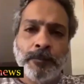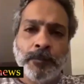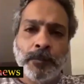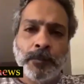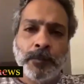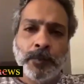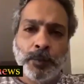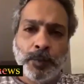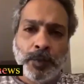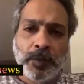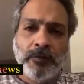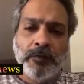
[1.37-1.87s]

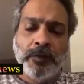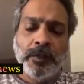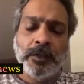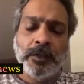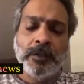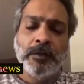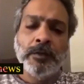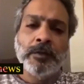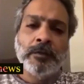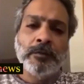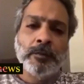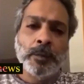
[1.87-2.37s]
Good evening to
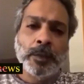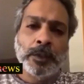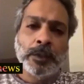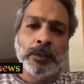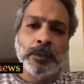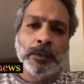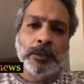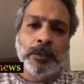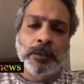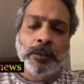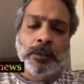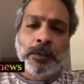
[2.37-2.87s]
everyone.
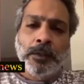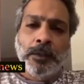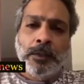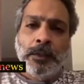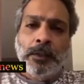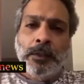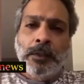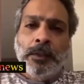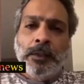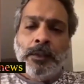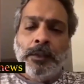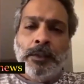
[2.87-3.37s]

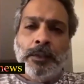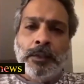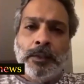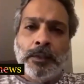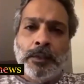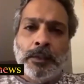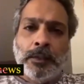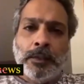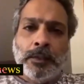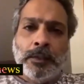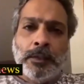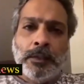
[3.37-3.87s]

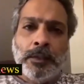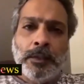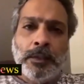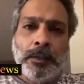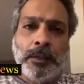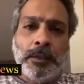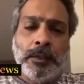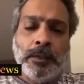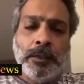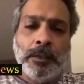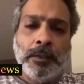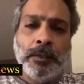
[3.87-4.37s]
Uh,
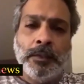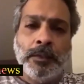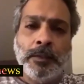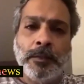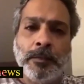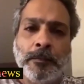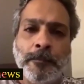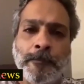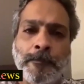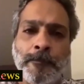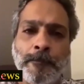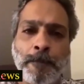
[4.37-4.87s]

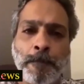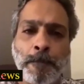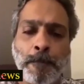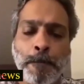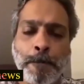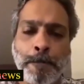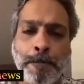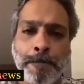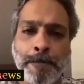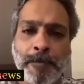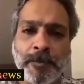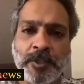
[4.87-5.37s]

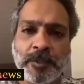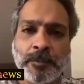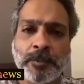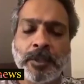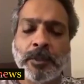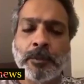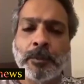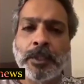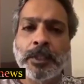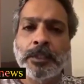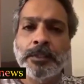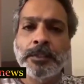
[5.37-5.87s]
it's been a
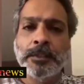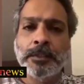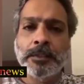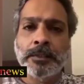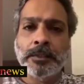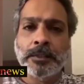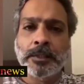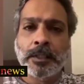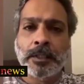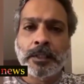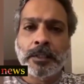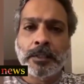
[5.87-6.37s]
while since
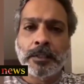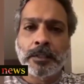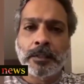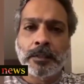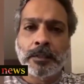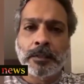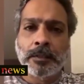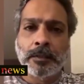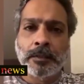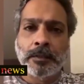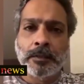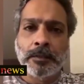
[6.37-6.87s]
I
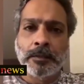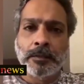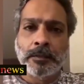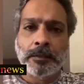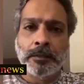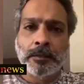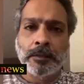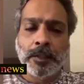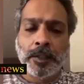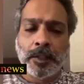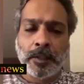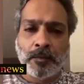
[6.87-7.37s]
uh,
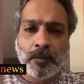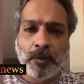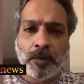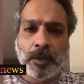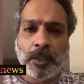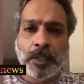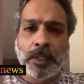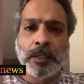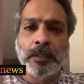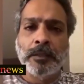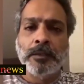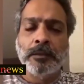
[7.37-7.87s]
came
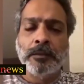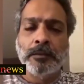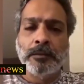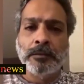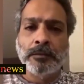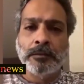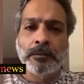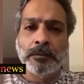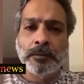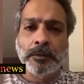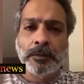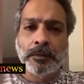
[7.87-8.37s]
online to
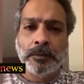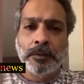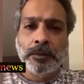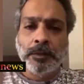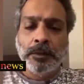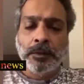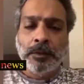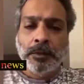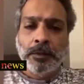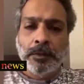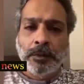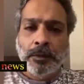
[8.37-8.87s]

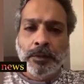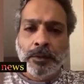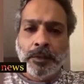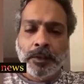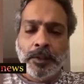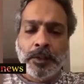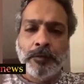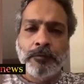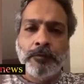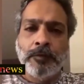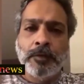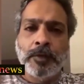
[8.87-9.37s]

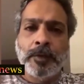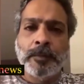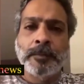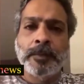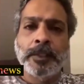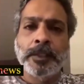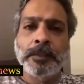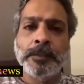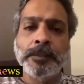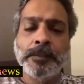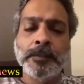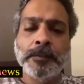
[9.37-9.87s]
give you
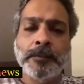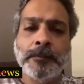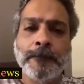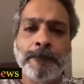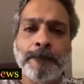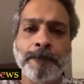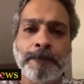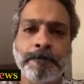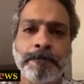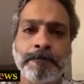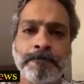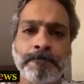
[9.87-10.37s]
updates.
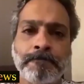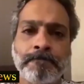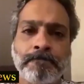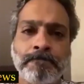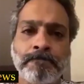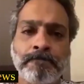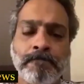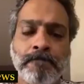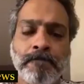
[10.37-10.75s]
Mm.